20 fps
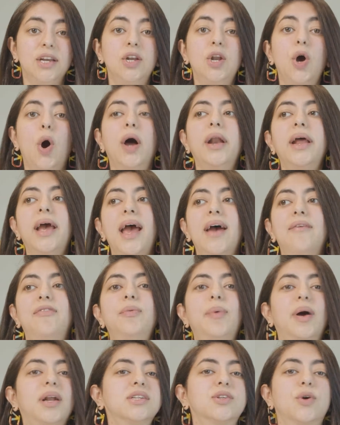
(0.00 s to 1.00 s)
Not
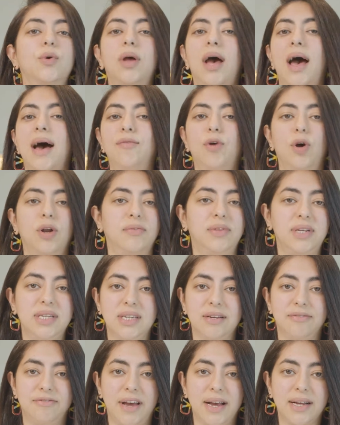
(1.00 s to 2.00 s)
everyone is going to have all of
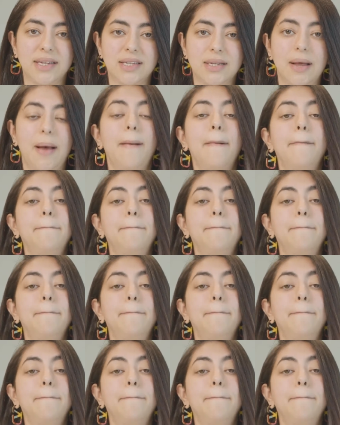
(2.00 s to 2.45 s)
these effects.